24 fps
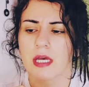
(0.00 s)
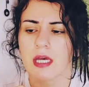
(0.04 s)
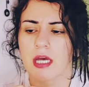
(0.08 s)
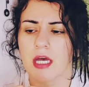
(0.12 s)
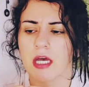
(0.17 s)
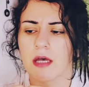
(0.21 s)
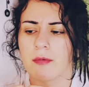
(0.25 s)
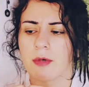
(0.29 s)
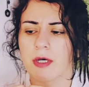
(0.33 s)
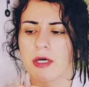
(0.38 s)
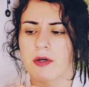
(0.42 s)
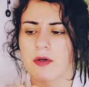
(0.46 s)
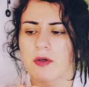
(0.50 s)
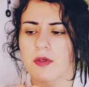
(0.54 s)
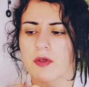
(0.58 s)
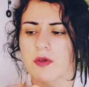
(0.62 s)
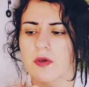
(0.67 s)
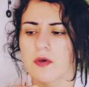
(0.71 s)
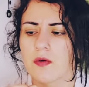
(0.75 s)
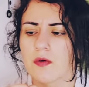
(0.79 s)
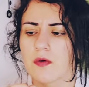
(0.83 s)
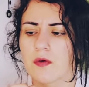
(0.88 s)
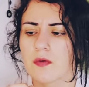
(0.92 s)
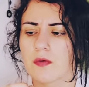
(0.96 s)
About
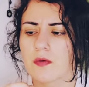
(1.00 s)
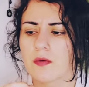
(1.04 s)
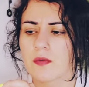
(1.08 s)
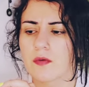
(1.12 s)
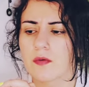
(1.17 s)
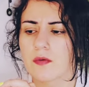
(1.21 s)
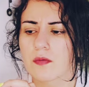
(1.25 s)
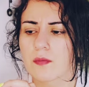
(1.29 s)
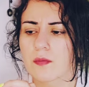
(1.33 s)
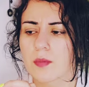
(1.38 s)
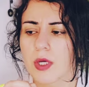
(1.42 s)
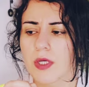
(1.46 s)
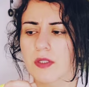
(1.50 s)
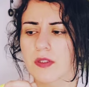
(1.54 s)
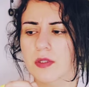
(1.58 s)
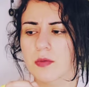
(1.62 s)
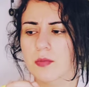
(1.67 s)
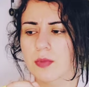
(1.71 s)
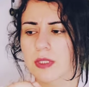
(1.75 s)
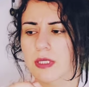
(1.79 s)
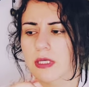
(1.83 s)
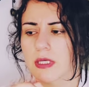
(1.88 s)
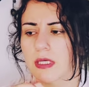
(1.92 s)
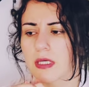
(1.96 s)
you
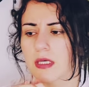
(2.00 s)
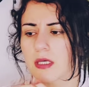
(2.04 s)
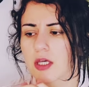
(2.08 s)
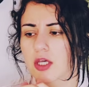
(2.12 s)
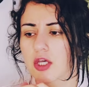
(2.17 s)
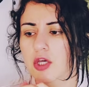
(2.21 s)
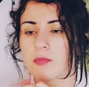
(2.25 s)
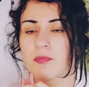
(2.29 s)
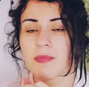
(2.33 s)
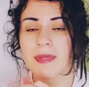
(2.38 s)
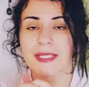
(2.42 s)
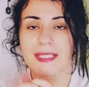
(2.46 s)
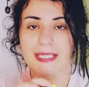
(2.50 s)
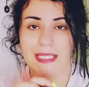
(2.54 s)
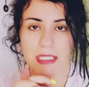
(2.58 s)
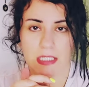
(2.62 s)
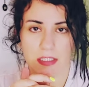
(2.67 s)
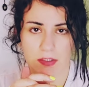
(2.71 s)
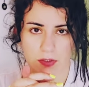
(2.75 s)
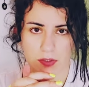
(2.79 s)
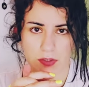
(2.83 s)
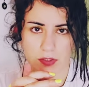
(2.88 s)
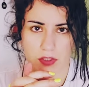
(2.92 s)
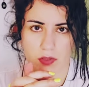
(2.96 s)
possibly committing
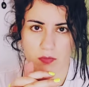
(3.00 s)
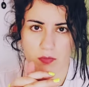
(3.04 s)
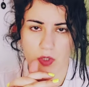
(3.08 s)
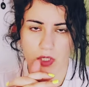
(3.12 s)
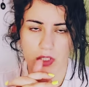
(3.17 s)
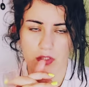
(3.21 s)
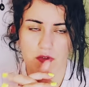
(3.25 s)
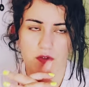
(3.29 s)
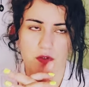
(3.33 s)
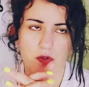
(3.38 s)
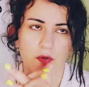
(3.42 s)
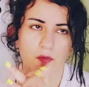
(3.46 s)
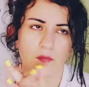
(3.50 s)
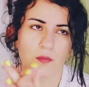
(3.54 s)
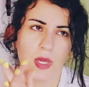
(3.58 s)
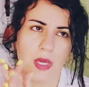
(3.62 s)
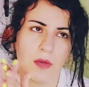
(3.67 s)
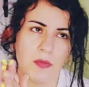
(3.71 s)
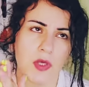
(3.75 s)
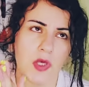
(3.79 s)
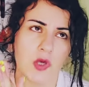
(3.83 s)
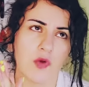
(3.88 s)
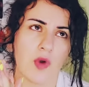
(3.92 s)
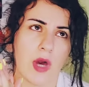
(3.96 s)
to someone. So
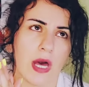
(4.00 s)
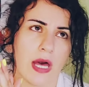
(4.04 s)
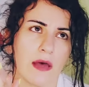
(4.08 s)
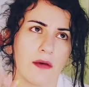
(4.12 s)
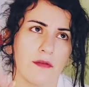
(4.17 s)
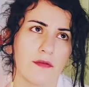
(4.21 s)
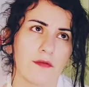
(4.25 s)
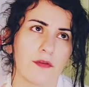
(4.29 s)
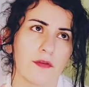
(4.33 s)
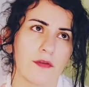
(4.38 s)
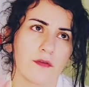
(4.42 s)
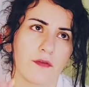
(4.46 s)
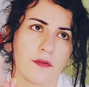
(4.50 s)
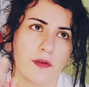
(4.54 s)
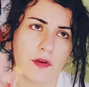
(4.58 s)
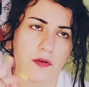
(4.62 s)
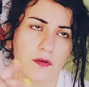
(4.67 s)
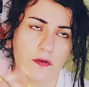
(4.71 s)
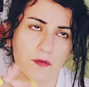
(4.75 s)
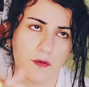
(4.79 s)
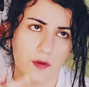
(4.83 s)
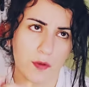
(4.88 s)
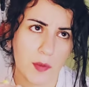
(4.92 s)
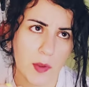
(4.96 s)
maybe you have fear
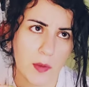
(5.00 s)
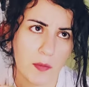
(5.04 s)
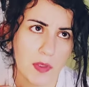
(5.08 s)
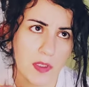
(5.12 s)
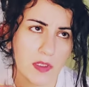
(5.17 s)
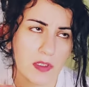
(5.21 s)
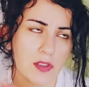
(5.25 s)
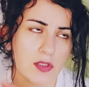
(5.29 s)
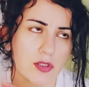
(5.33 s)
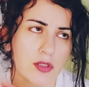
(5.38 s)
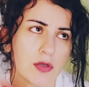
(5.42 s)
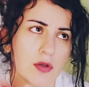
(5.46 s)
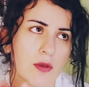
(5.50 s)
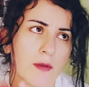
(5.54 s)
of commitment,